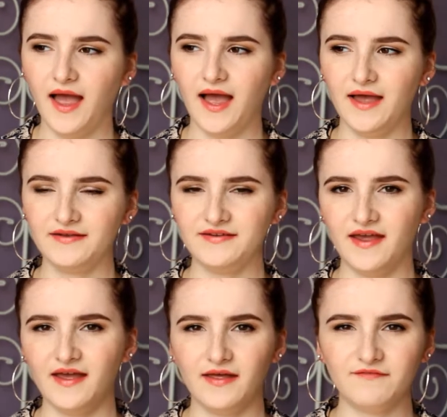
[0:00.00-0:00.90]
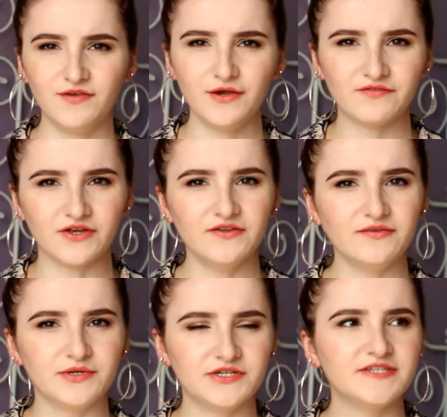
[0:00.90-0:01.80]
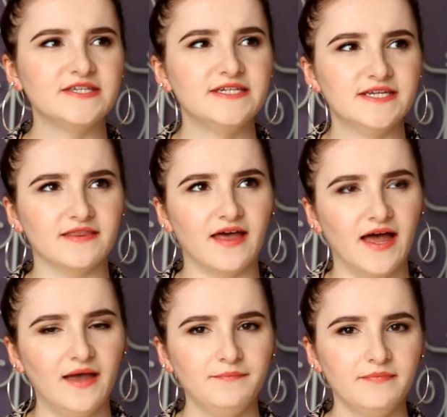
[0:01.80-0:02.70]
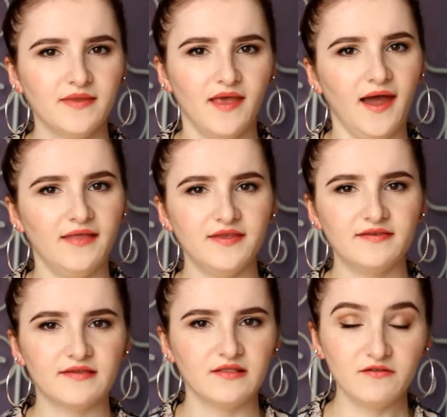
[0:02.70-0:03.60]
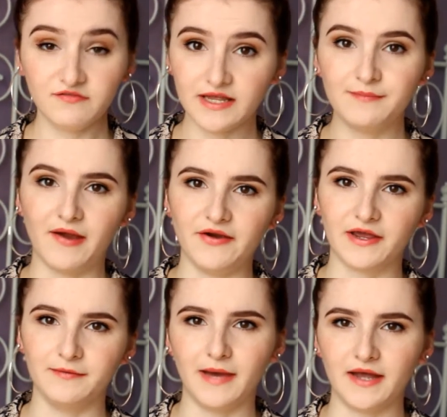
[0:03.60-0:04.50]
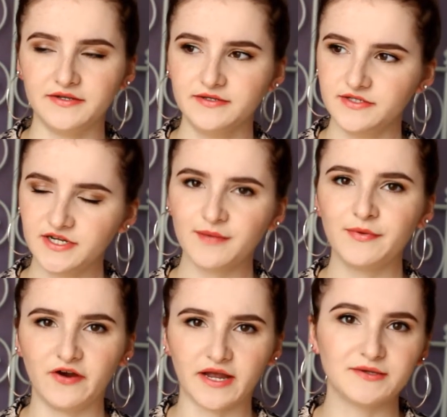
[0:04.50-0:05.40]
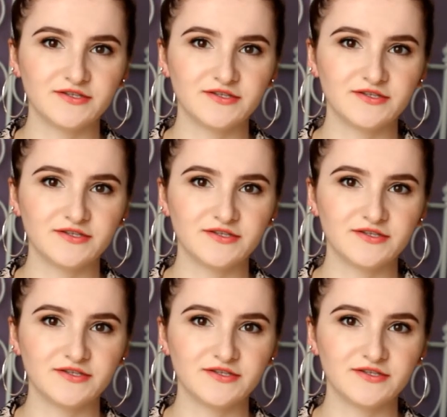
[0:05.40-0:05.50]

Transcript: and yeah, a few of us were just sitting there, and this lovely American man, don't get me wrong, he